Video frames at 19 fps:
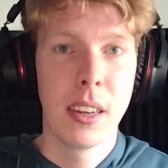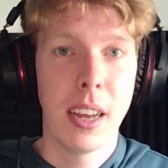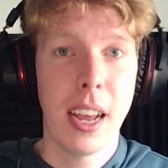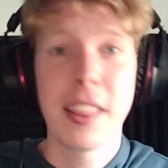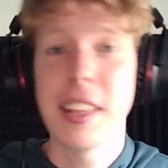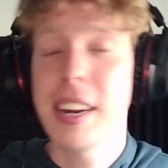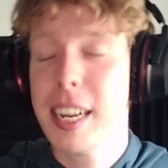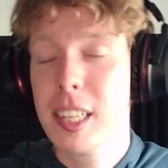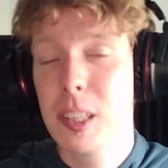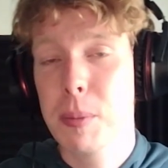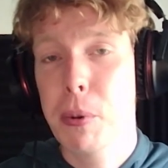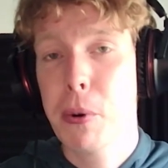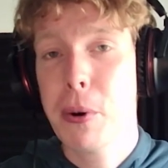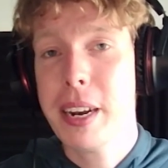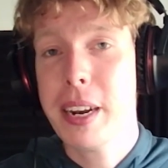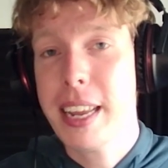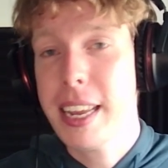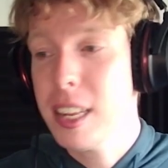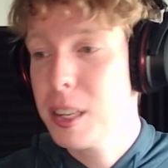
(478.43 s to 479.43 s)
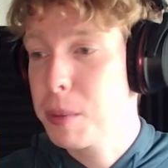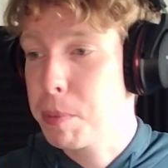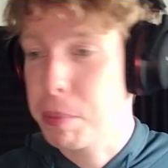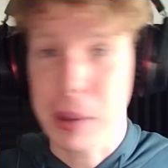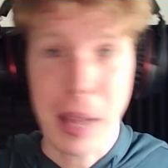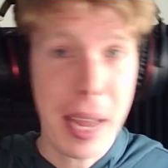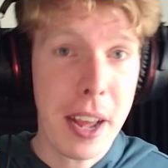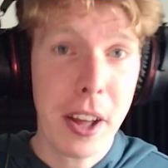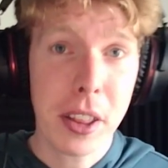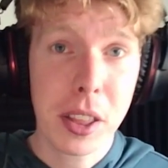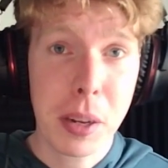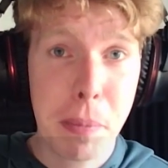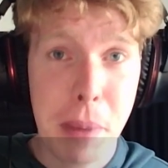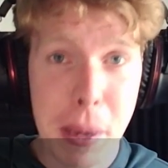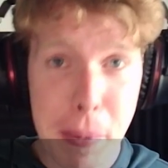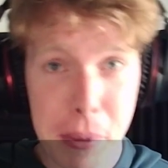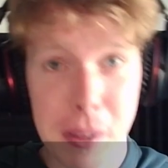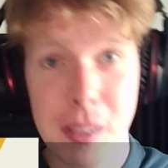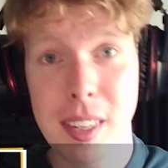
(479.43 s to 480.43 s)
And the next point is play other
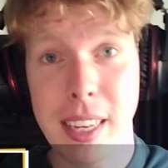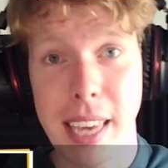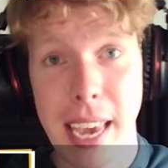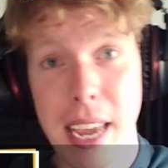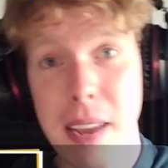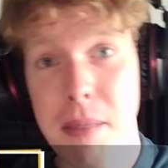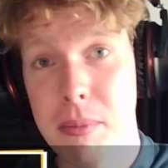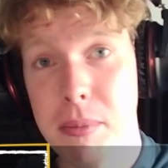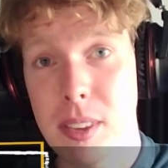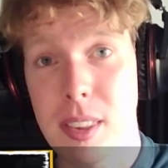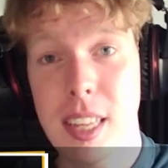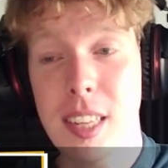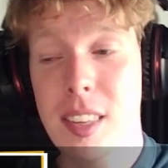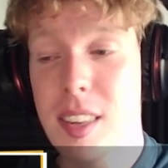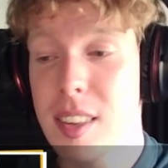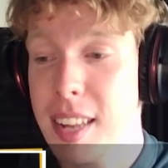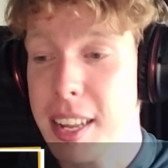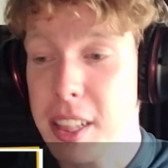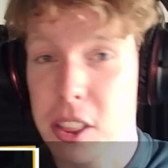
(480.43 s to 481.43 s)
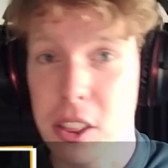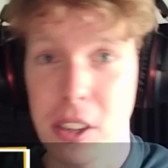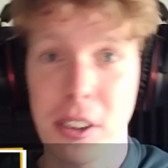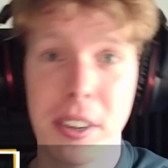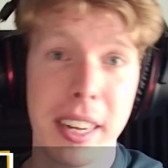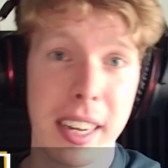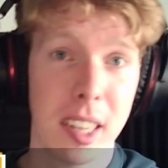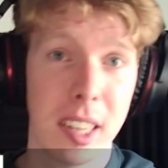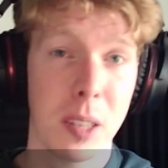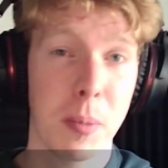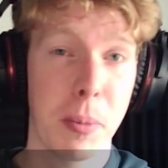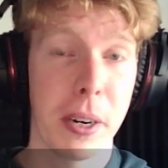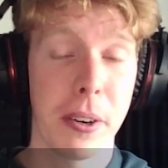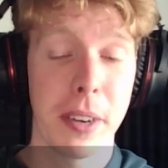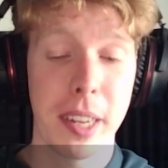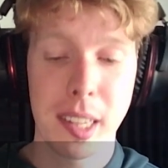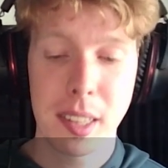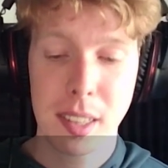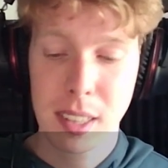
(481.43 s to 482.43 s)
people's games. This is a learning
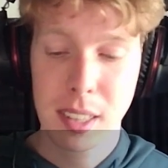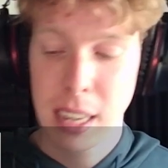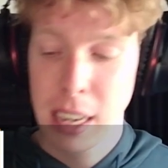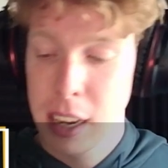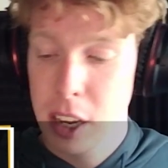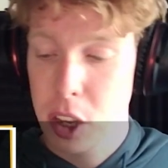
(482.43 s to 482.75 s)
experience.